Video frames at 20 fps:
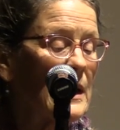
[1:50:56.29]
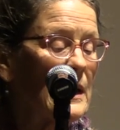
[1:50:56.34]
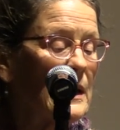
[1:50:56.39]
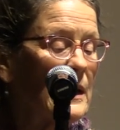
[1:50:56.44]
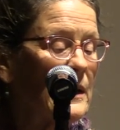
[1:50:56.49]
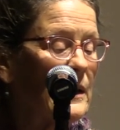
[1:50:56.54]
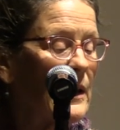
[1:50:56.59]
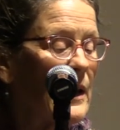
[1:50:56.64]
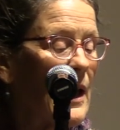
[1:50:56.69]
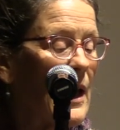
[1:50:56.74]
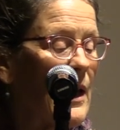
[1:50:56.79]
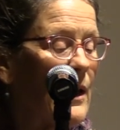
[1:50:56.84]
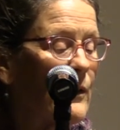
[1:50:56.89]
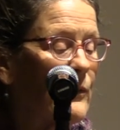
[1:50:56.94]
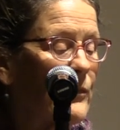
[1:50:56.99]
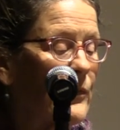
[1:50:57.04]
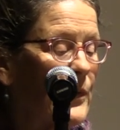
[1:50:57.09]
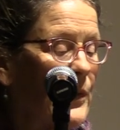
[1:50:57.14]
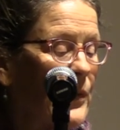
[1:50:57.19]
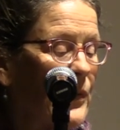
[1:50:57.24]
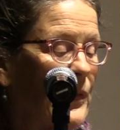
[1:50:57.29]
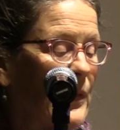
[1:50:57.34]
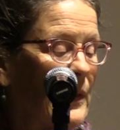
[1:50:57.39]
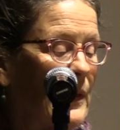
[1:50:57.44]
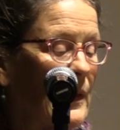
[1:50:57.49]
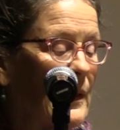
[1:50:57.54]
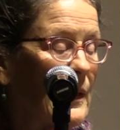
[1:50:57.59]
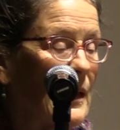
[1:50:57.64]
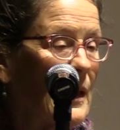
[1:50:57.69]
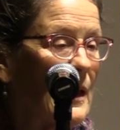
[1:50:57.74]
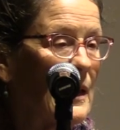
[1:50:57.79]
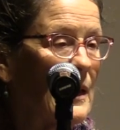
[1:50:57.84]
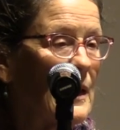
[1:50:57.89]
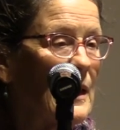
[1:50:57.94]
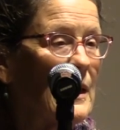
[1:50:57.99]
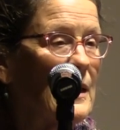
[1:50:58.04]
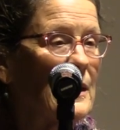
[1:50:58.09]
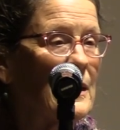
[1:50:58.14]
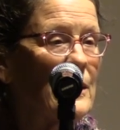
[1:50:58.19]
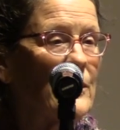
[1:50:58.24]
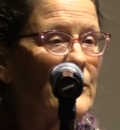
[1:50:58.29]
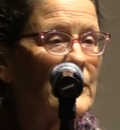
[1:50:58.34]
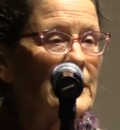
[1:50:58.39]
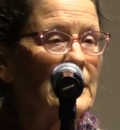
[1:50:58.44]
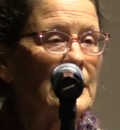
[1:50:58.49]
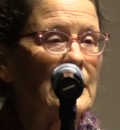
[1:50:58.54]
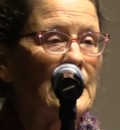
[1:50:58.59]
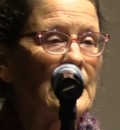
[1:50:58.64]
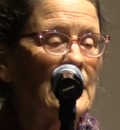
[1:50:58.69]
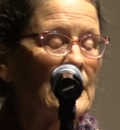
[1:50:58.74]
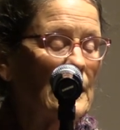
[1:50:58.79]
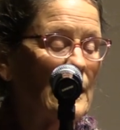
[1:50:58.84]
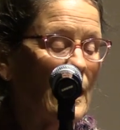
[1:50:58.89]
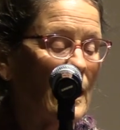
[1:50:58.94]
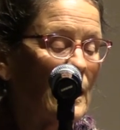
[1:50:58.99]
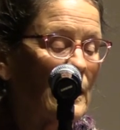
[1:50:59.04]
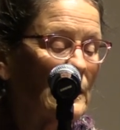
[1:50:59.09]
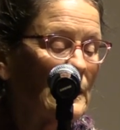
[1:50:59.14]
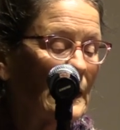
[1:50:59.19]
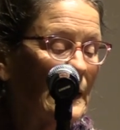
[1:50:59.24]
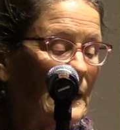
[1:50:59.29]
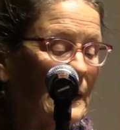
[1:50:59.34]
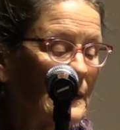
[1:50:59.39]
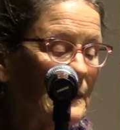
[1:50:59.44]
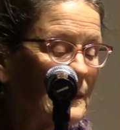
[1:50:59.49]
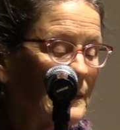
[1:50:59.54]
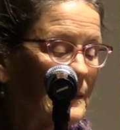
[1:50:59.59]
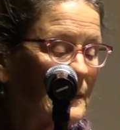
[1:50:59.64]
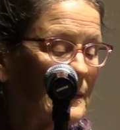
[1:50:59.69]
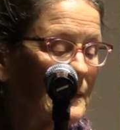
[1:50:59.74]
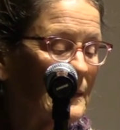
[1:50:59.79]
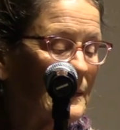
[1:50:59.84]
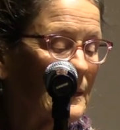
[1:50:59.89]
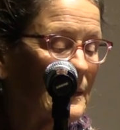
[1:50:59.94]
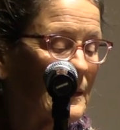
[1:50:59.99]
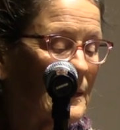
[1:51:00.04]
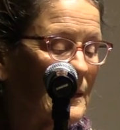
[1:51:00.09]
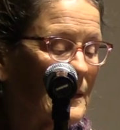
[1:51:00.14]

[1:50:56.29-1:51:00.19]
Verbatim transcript: in everything, even in ugliness.